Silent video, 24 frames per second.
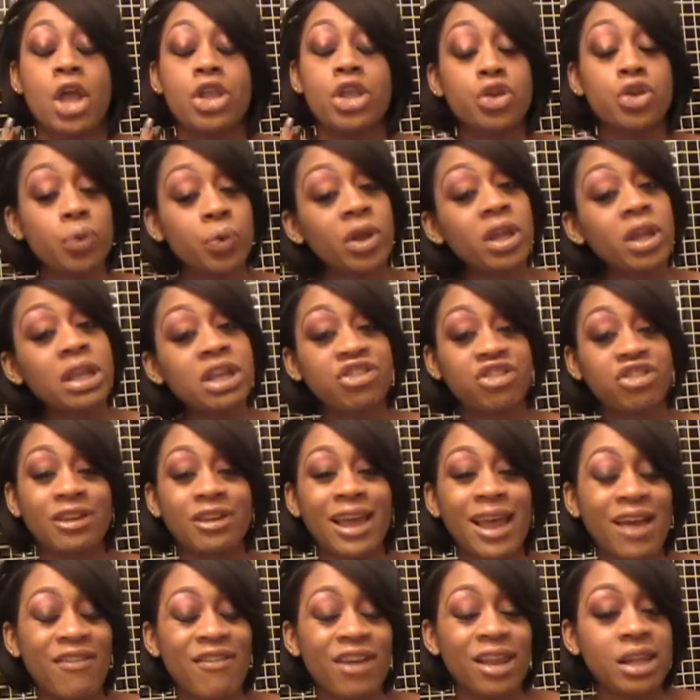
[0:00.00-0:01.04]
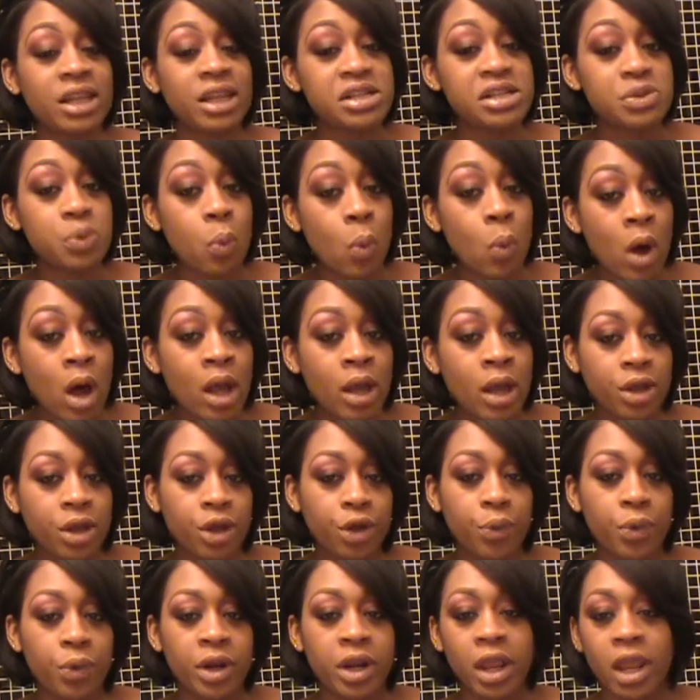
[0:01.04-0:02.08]
You really should have at least one
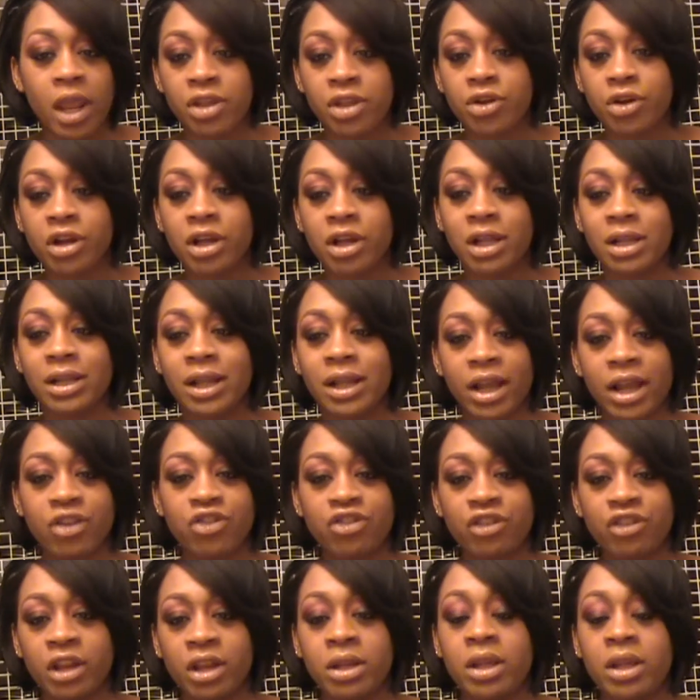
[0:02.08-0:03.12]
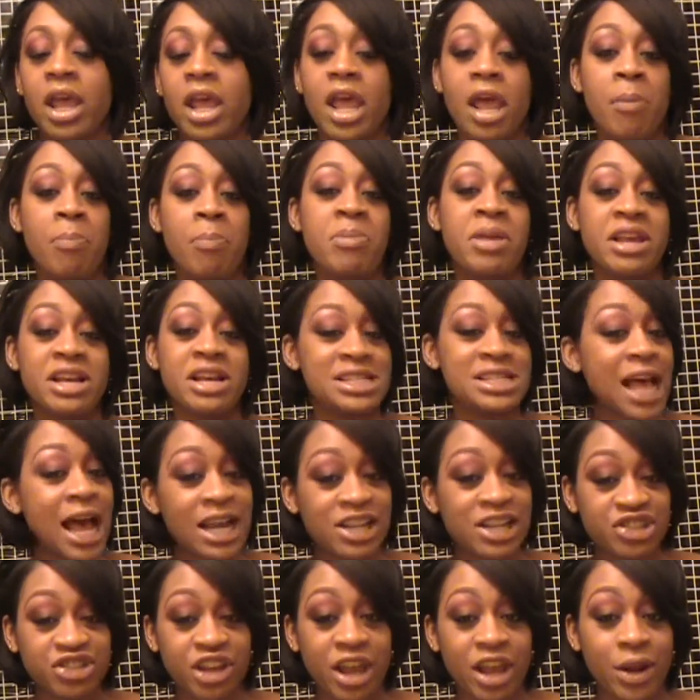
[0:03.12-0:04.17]
good one in your collection because
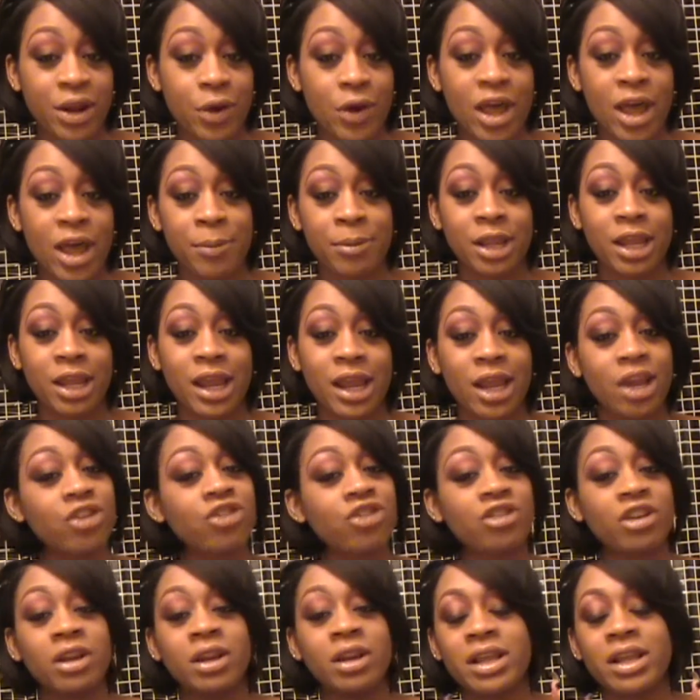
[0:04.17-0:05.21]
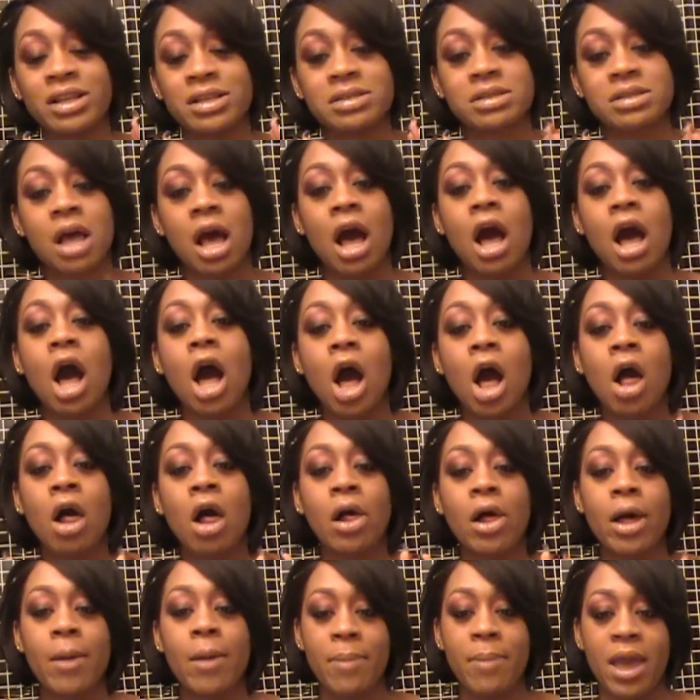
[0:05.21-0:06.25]
eyeshadow application is
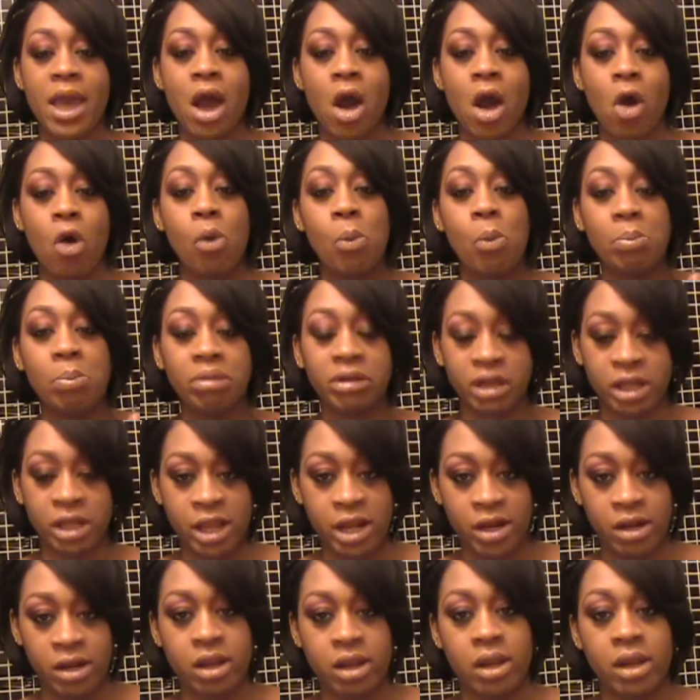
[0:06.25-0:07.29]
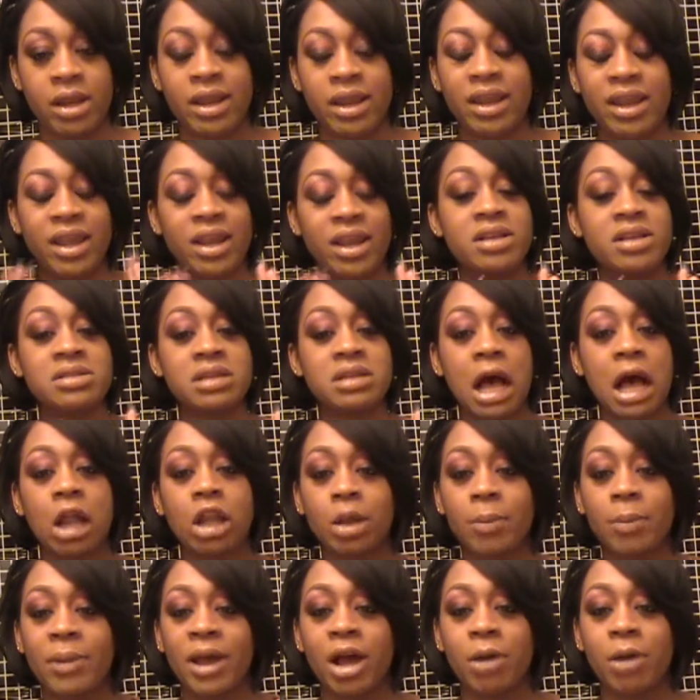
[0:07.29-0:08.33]
all about blending. It is all
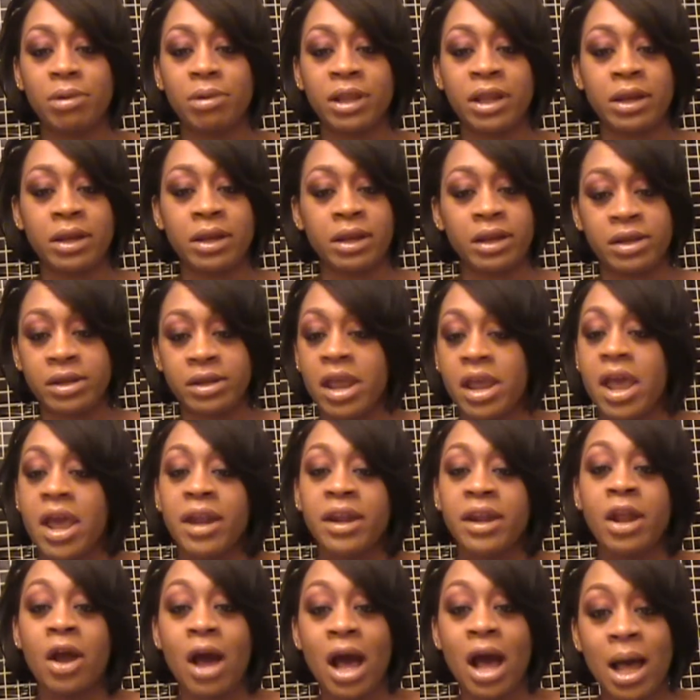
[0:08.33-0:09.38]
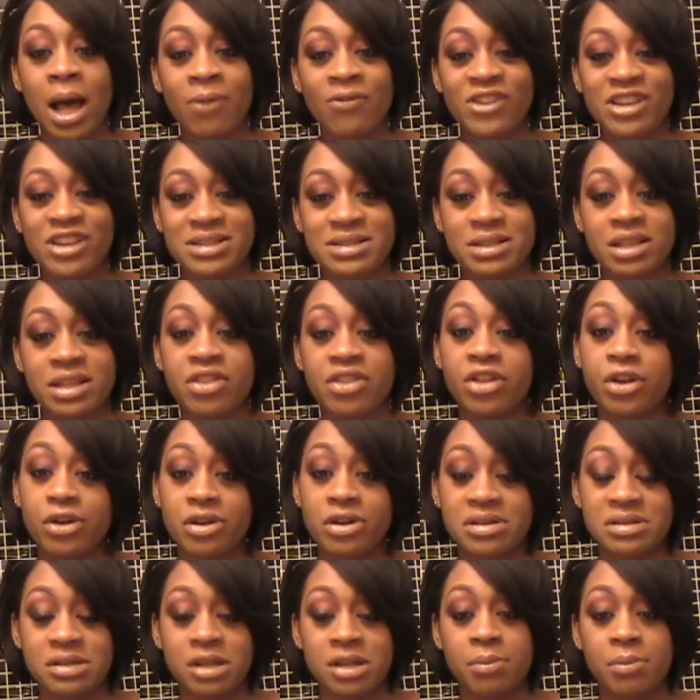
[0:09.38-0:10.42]
about blending. Now, obviously, there
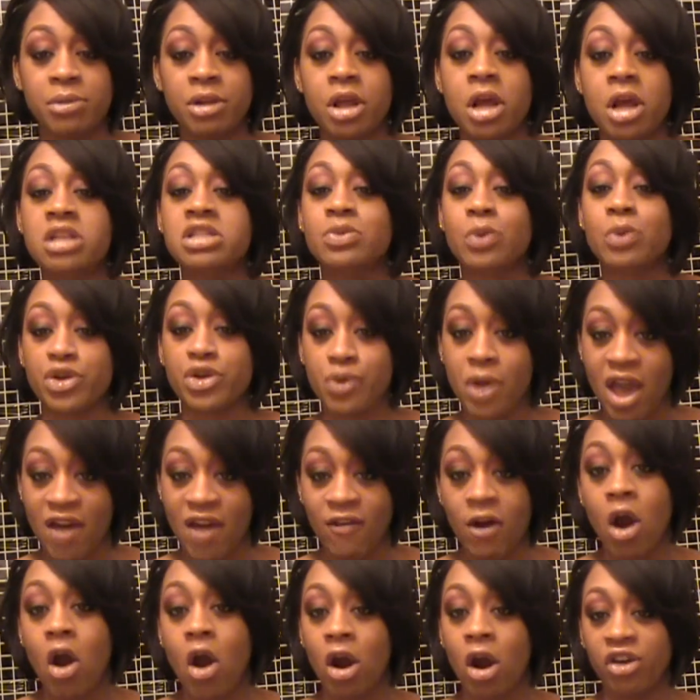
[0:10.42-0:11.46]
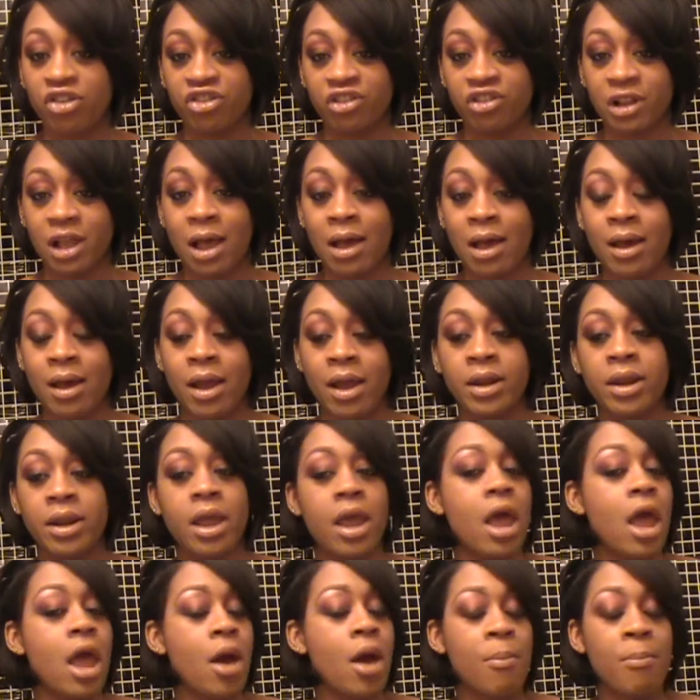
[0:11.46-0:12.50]
are some looks where you have a harsh line,
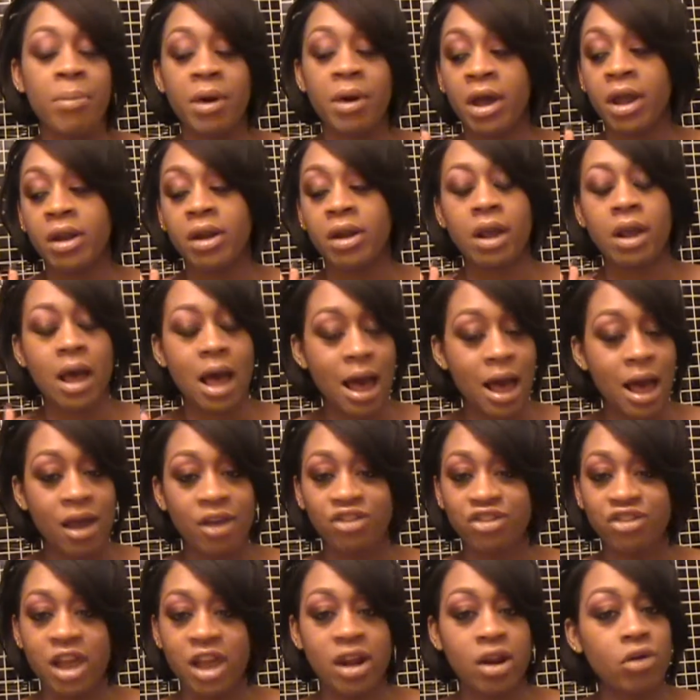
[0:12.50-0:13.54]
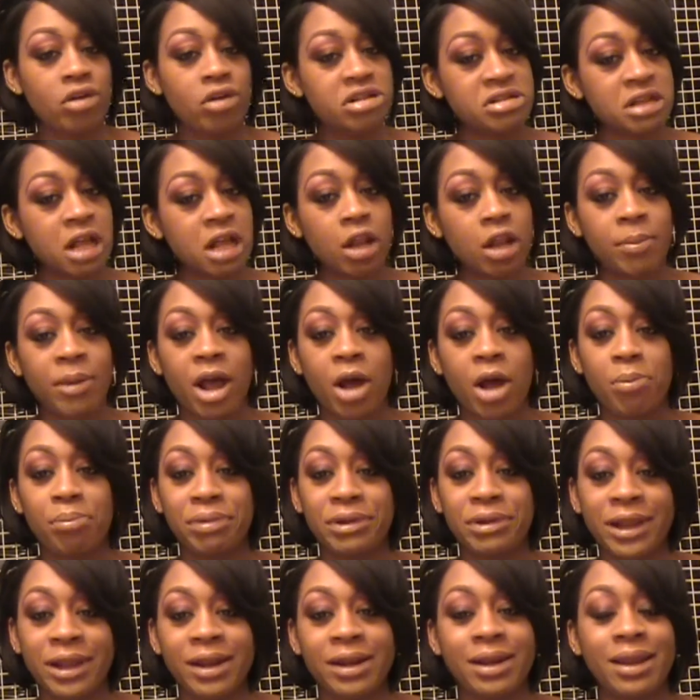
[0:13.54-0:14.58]
but eyeshadow is all about
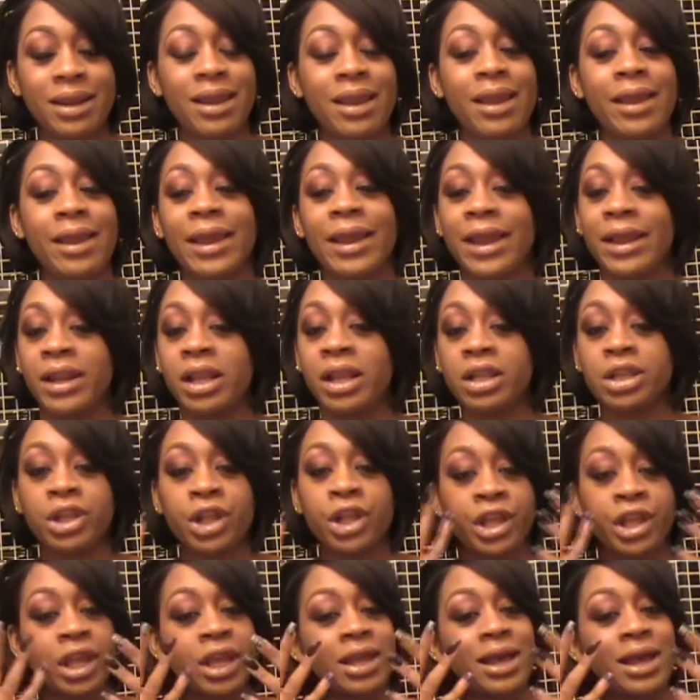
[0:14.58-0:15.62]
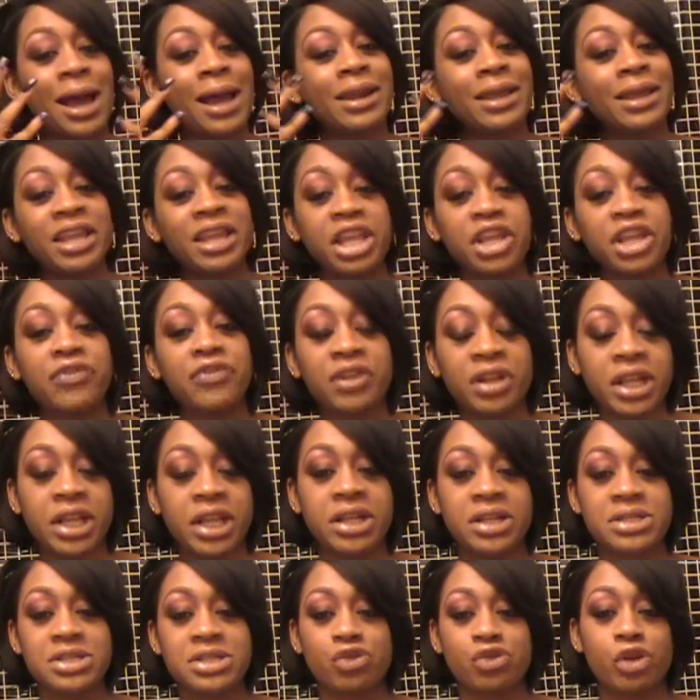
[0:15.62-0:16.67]
blending and it looking kind of evenly
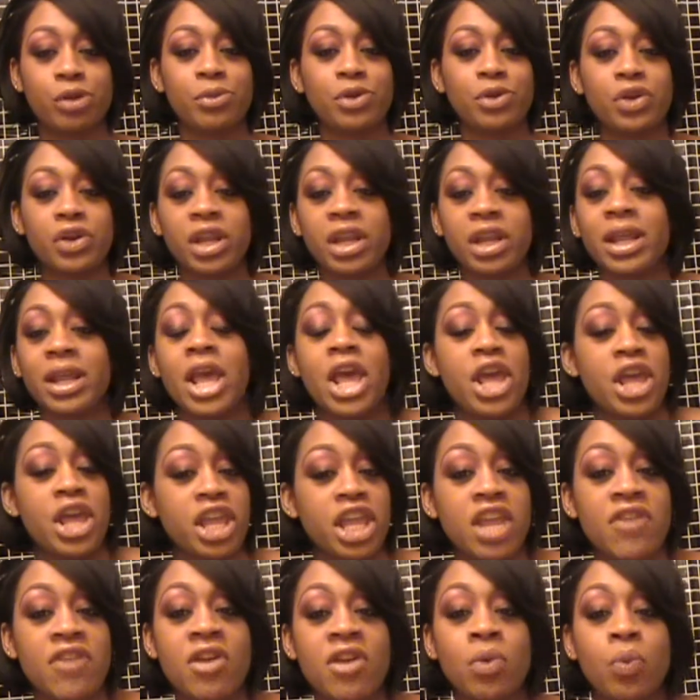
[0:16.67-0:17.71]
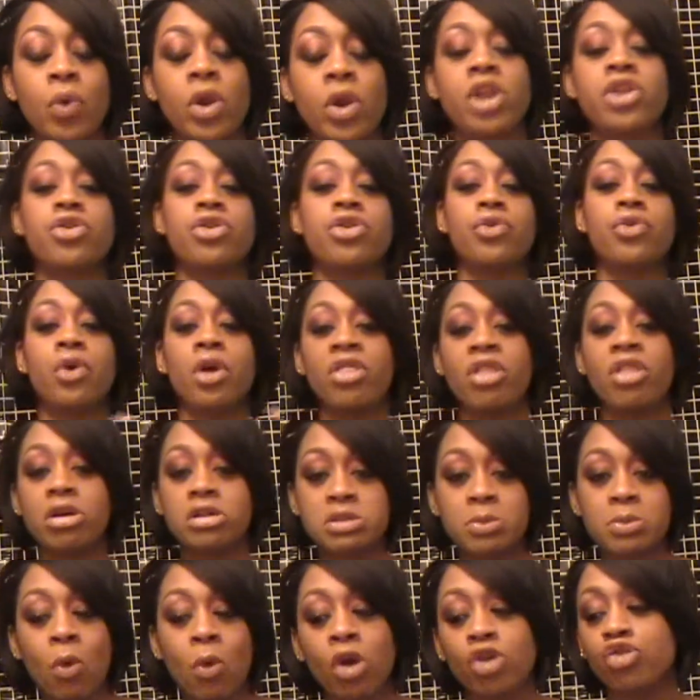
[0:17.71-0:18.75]
distributed, even when you're doing
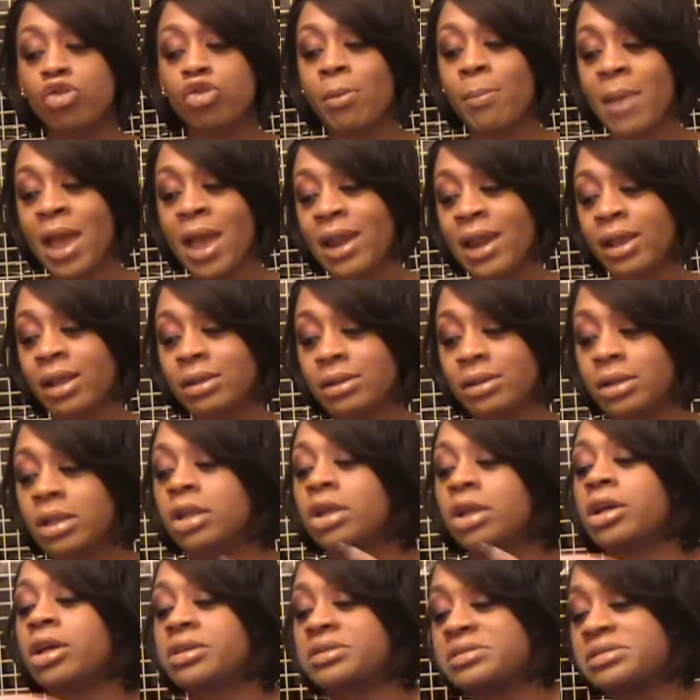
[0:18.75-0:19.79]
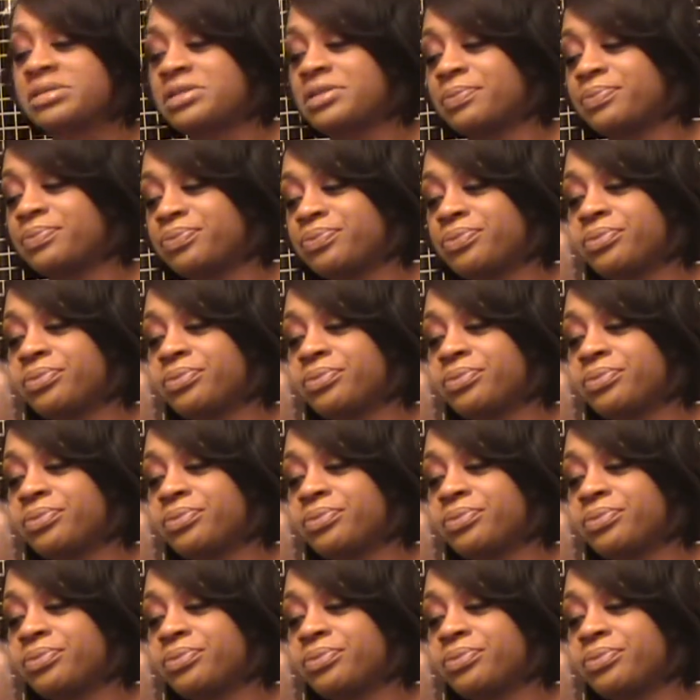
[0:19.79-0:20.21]
those more dramatic looks.